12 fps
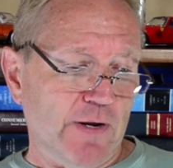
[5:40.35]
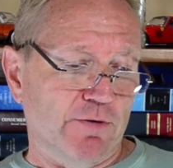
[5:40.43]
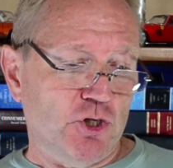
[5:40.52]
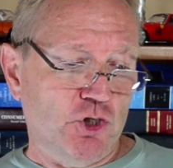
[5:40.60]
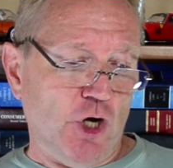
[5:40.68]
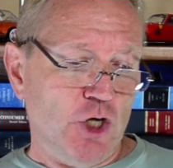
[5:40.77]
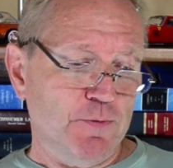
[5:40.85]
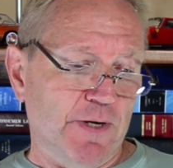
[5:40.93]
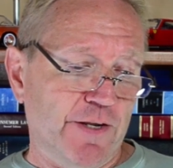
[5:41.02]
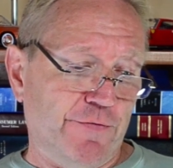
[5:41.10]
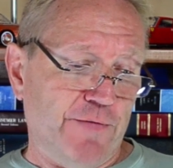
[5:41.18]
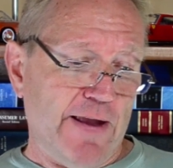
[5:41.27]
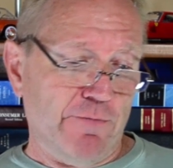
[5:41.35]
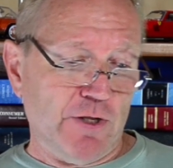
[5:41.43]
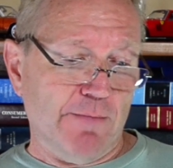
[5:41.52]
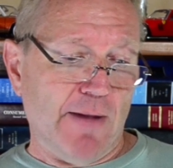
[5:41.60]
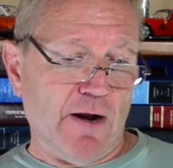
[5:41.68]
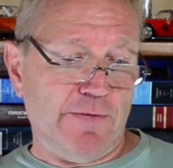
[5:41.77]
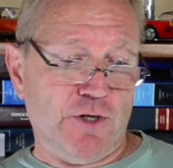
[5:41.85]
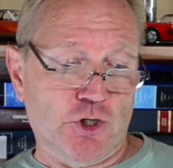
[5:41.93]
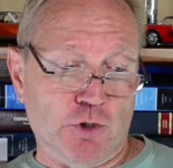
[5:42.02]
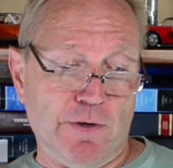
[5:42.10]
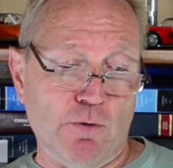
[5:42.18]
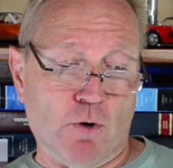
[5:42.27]
of a judgment in his favor in the amount of the
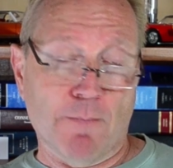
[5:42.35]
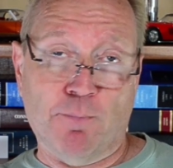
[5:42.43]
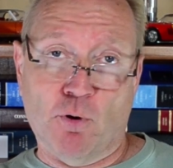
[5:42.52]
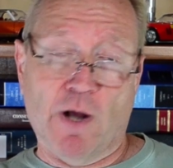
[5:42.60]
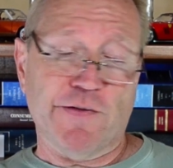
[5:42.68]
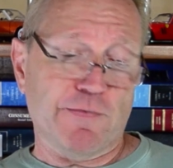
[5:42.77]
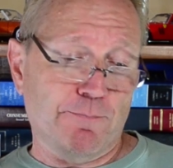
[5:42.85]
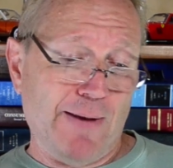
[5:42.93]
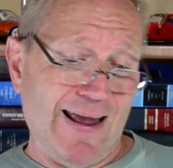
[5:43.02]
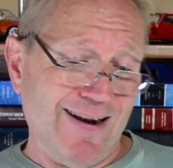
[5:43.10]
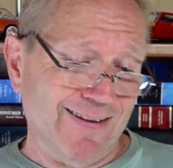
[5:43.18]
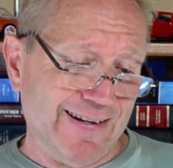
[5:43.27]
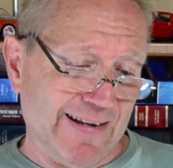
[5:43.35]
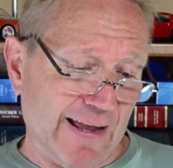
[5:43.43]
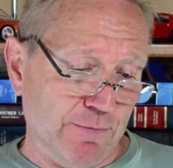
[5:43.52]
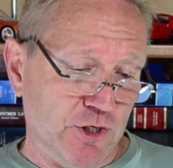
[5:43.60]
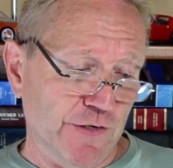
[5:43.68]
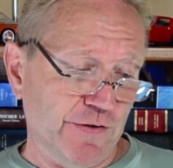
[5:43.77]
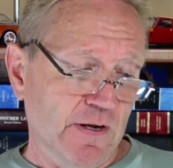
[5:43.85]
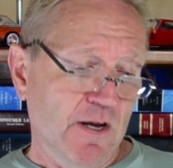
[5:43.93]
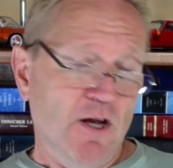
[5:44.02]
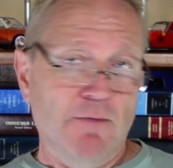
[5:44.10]
jury award plus penalty damages,